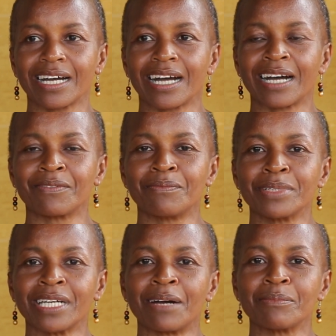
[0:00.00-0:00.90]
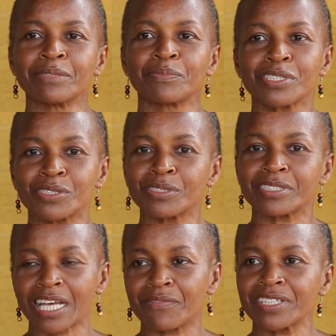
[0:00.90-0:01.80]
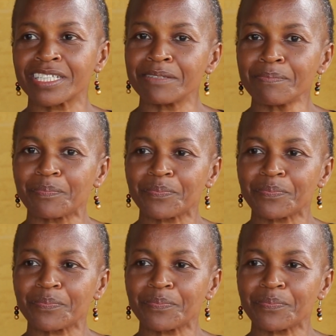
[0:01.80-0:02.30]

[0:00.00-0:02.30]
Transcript: I'm in prison serving Him.